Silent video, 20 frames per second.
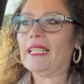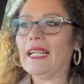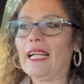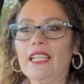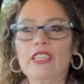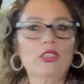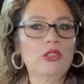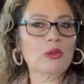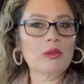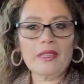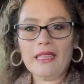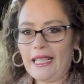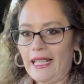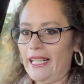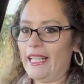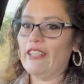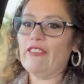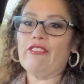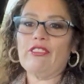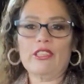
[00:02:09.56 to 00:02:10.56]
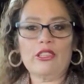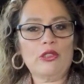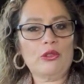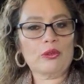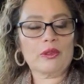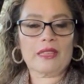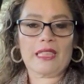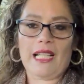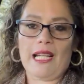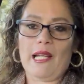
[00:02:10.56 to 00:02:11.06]
new life, a new
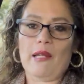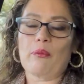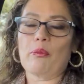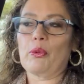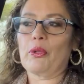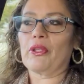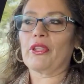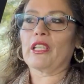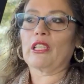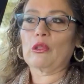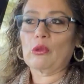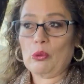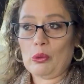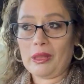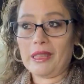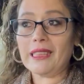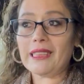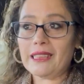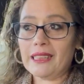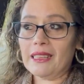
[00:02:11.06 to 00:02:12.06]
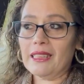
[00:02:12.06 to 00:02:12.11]
time with the Lord.